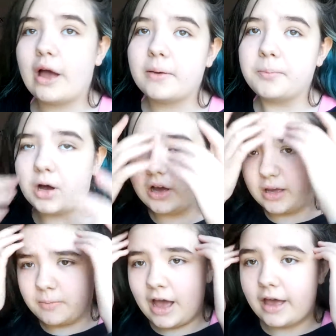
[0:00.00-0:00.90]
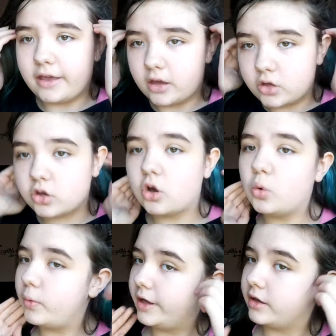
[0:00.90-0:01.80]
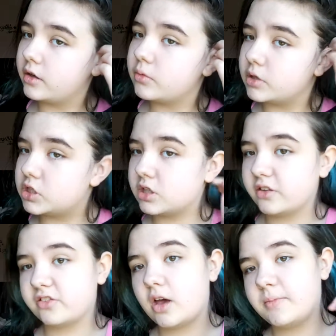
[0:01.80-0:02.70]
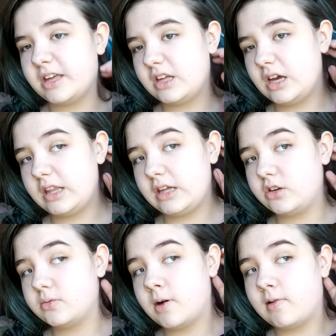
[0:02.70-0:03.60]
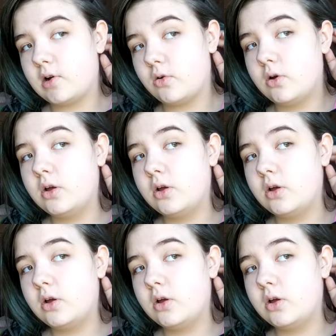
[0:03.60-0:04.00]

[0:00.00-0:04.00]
I bought my Go wig, which is coming, I think, tomorrow,